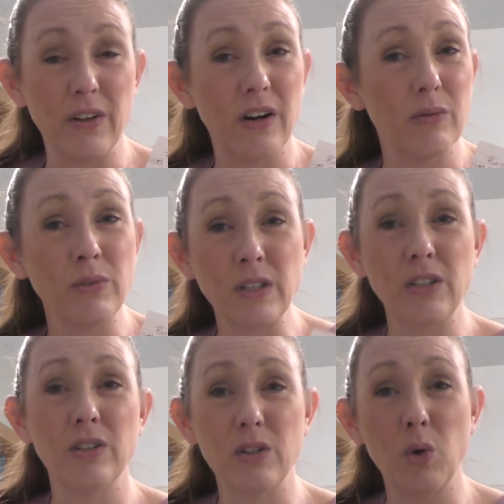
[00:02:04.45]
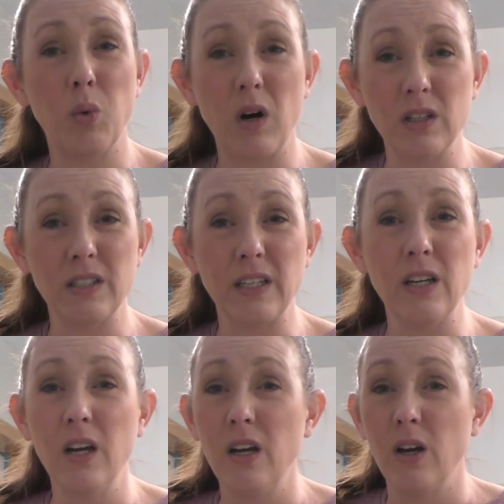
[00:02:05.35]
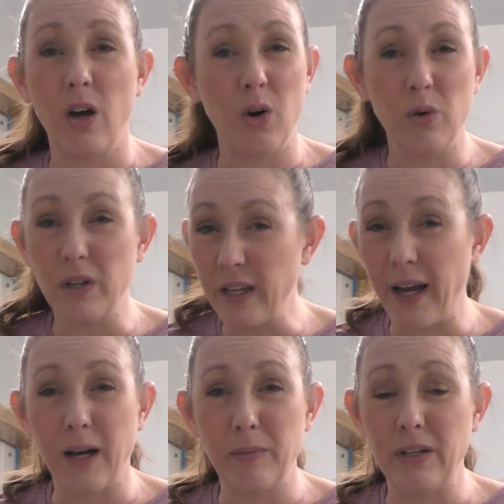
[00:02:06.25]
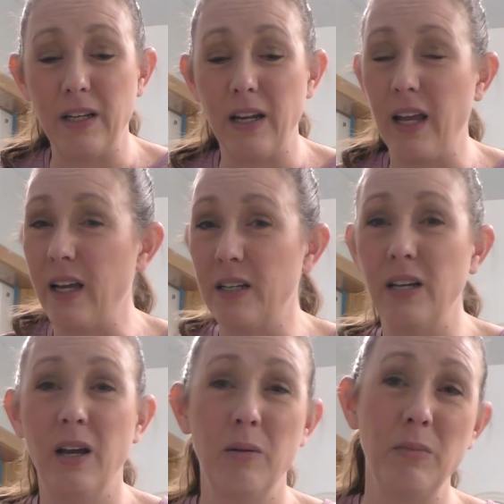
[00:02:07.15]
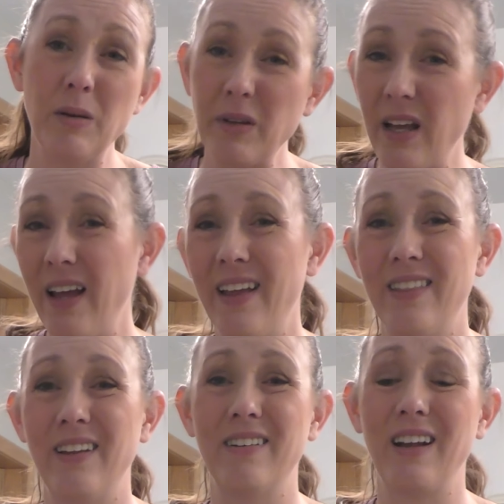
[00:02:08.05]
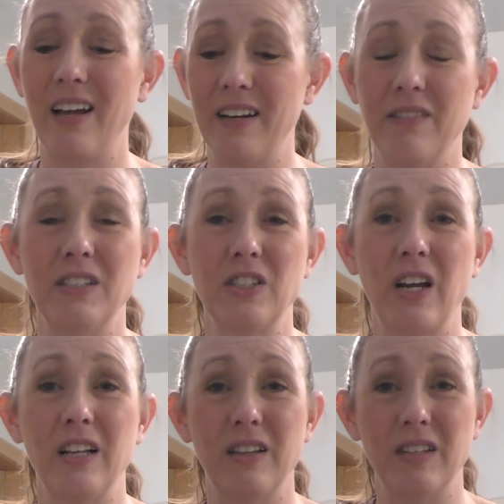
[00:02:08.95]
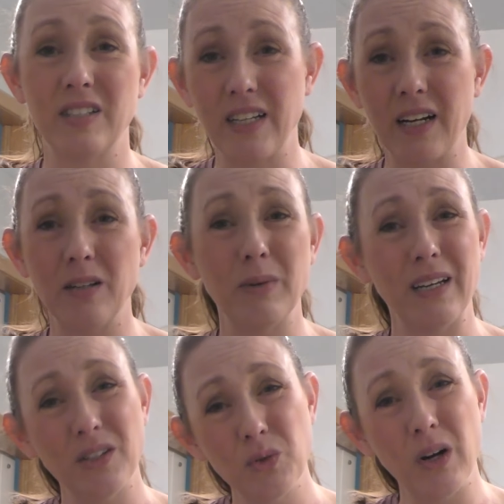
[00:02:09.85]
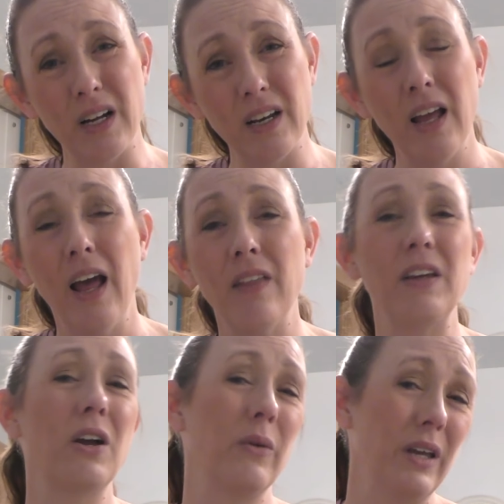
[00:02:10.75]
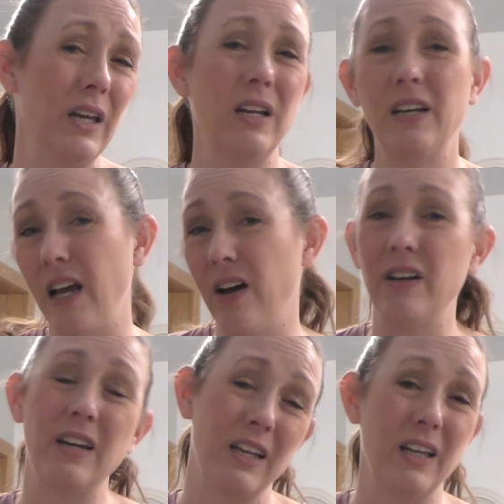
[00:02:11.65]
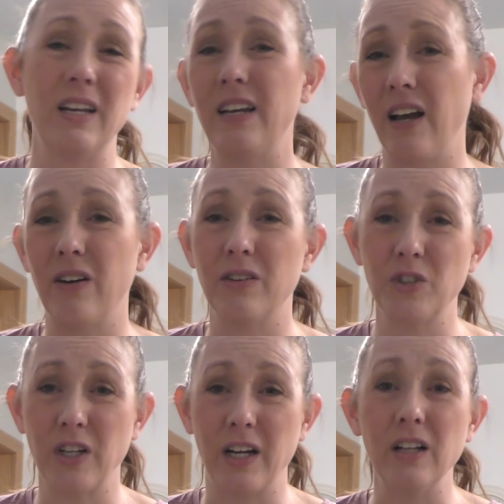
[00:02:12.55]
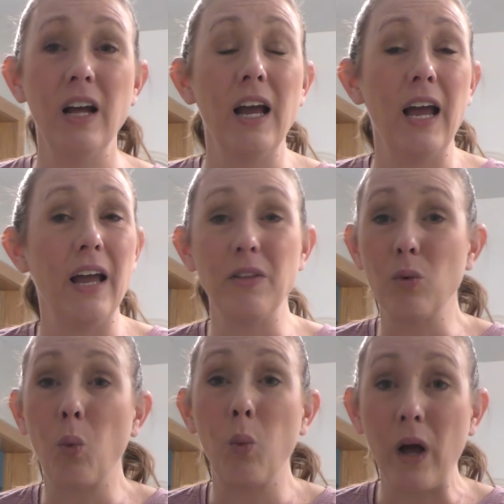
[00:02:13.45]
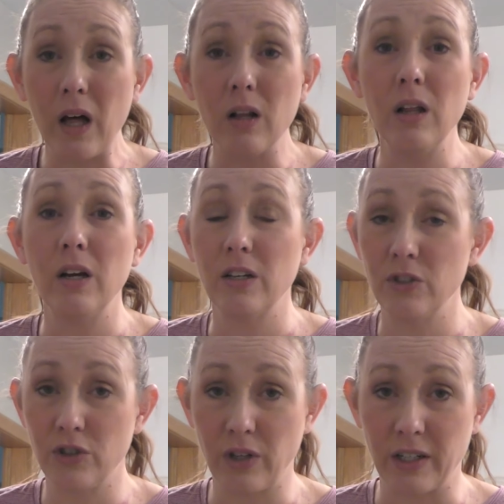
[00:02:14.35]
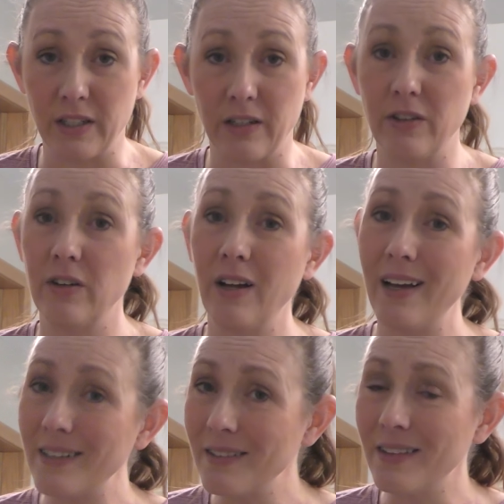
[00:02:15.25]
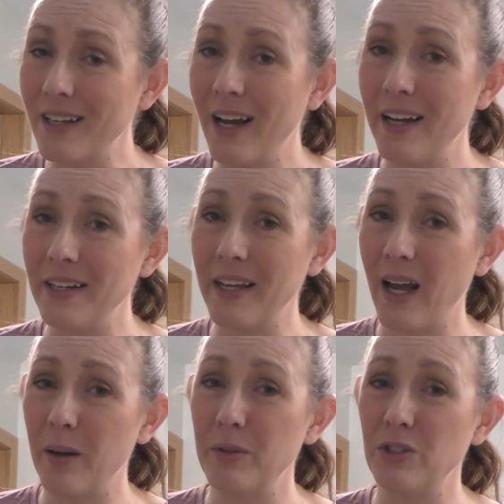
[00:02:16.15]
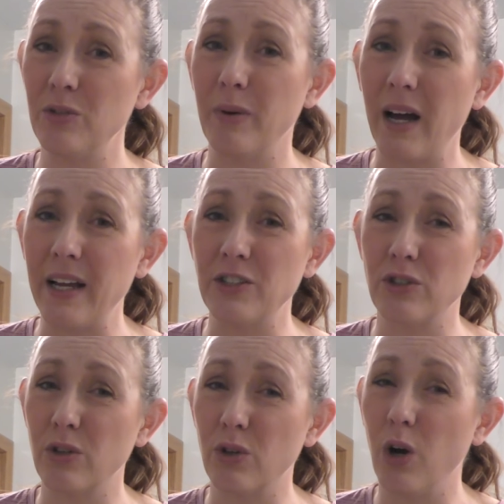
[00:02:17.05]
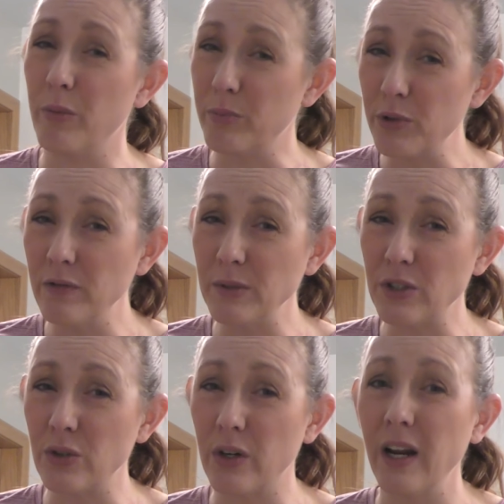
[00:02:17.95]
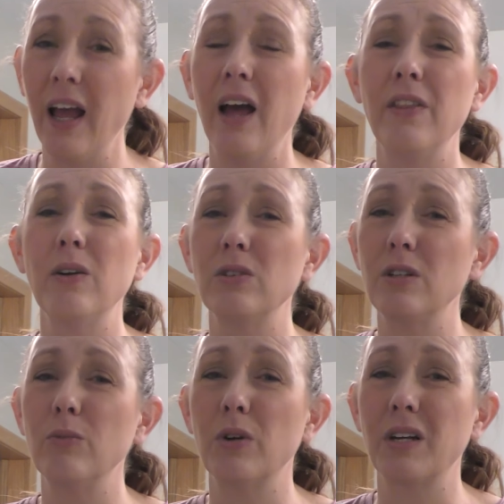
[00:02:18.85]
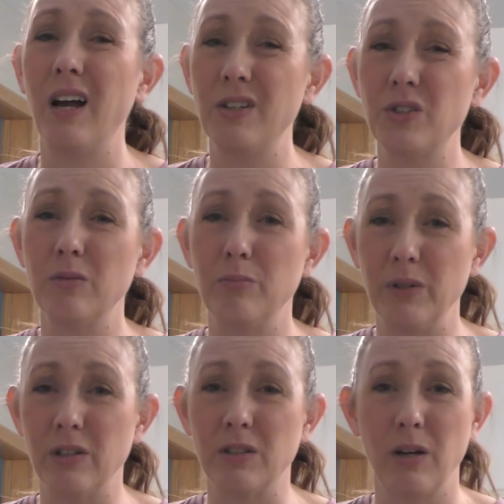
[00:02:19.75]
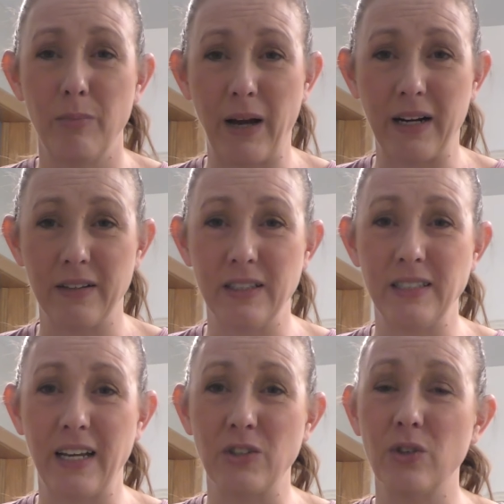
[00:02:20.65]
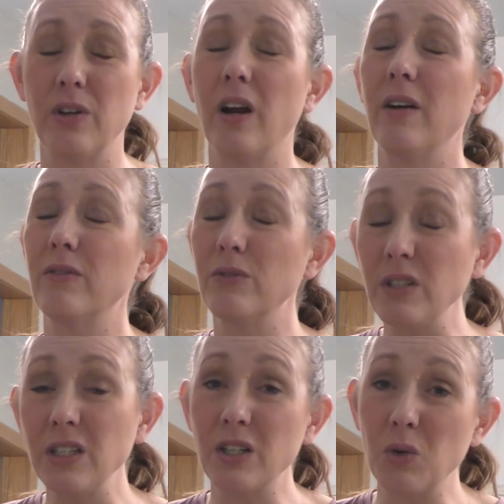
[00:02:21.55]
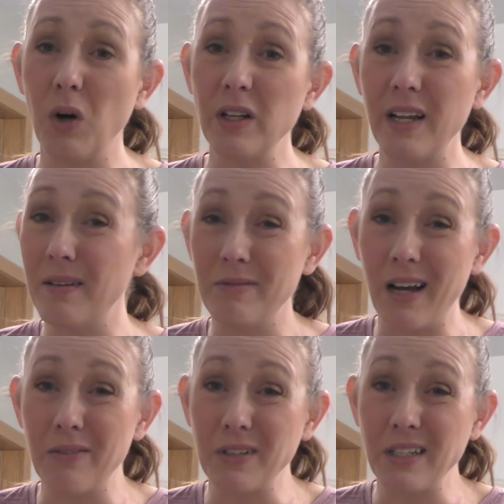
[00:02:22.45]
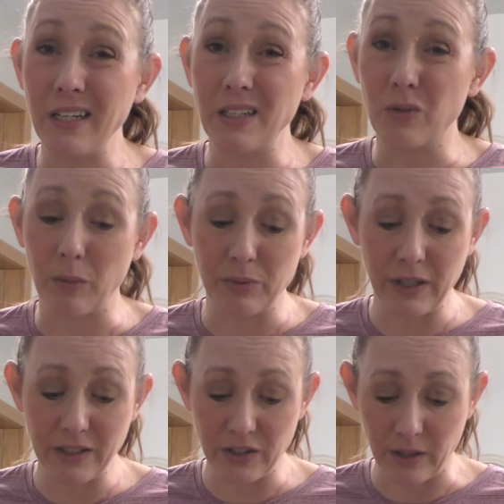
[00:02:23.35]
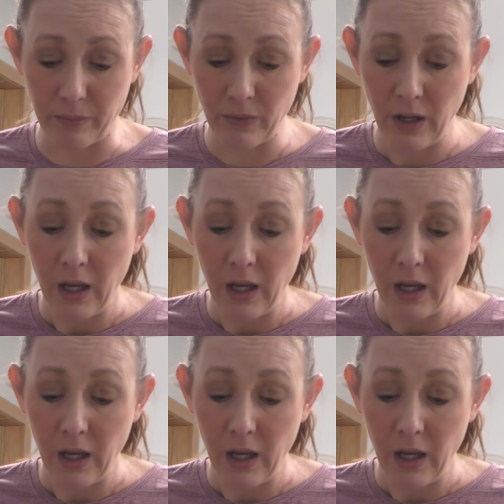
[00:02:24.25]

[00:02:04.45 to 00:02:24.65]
They're a really good quality oak cabinet, and maybe they're not in style at the second, but guess what? They go in and out of style, and they're well constructed. They're not the kind of cabinets you buy at your local home improvement store. They're a little more custom built back in the day. So they're a really good quality, and I'm not really needing to replace them.